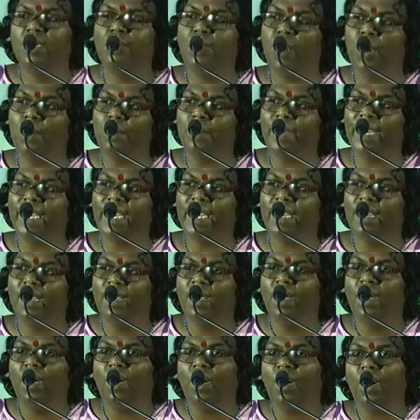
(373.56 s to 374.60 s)
to Bombay
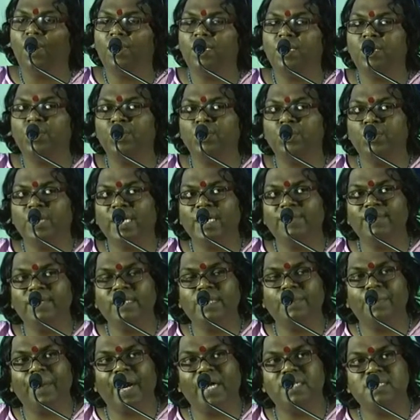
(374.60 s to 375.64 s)
or to even
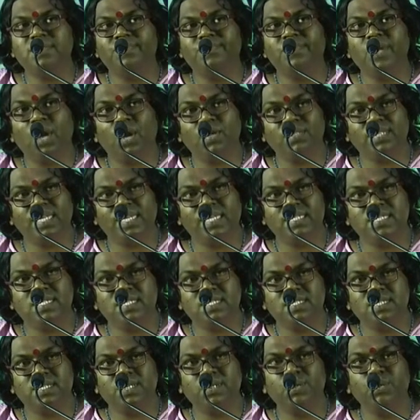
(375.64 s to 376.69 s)
the parts of
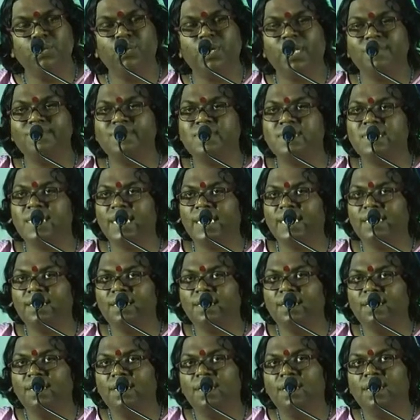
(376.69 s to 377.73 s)
Northeast. You would have
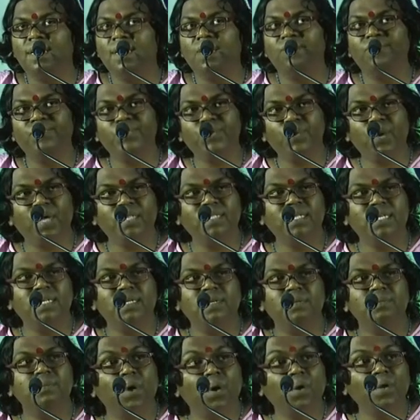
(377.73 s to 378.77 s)
seen a few other
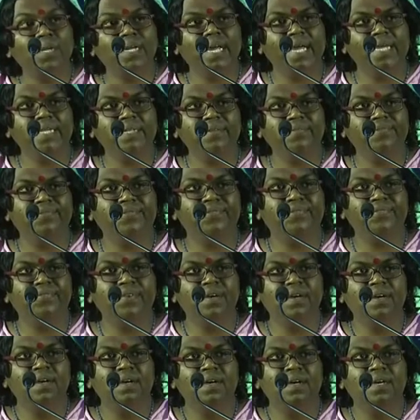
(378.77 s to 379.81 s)
more kind of
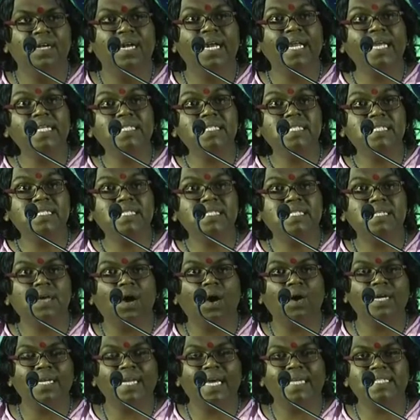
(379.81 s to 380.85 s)
religious
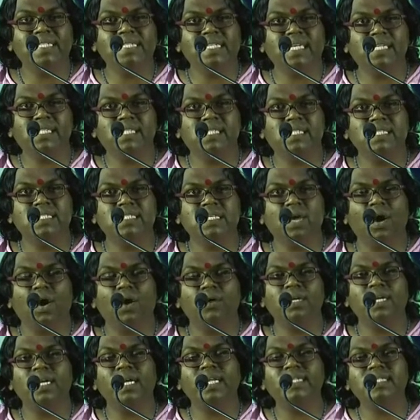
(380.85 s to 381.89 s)
organizations or
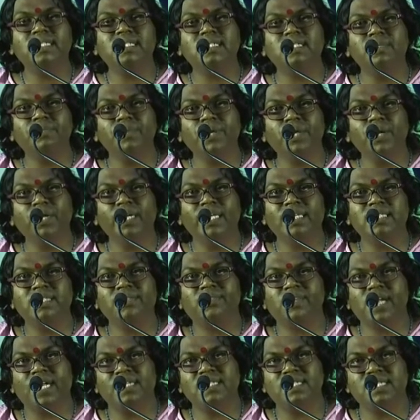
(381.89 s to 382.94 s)
religious communities of
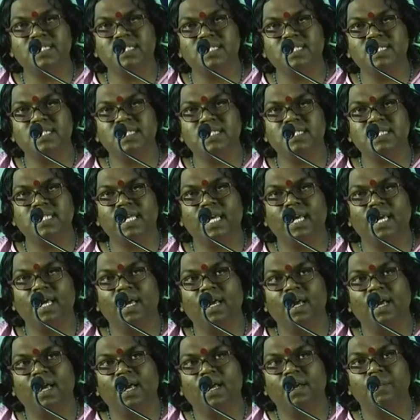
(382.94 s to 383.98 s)
transgenders
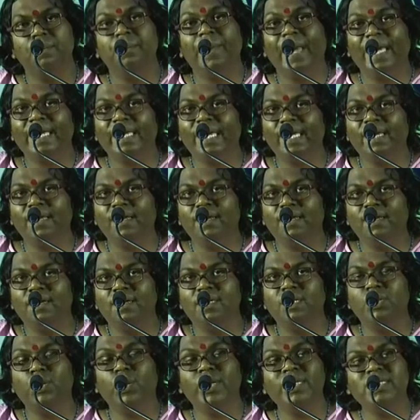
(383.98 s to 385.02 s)
begging,
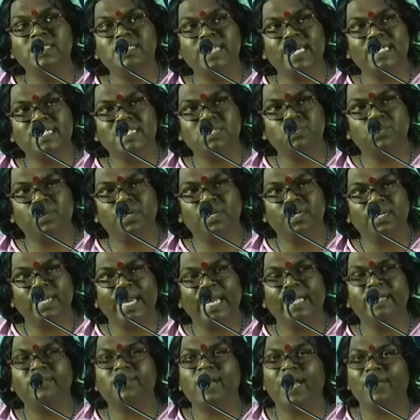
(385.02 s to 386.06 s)
doing sex work
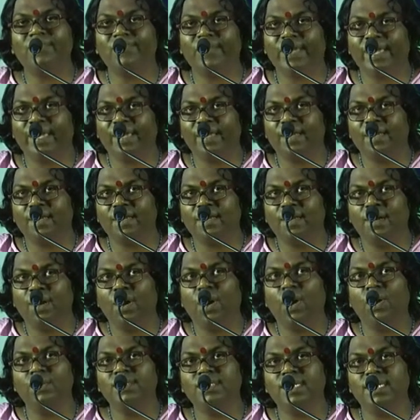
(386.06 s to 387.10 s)
and trafficking
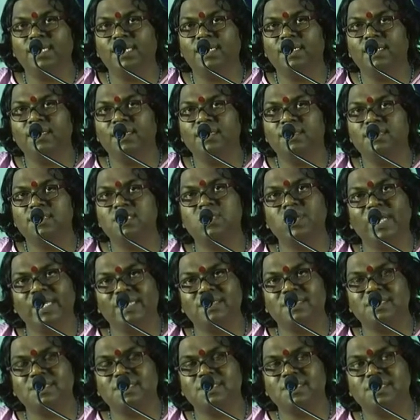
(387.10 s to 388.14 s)
on the
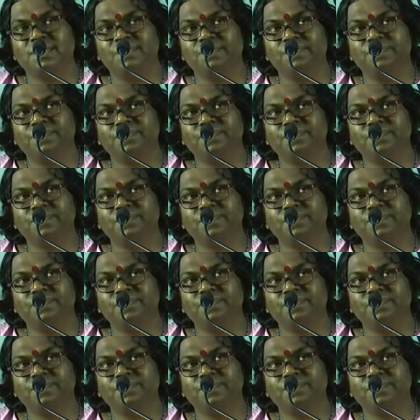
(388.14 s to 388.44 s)
streets.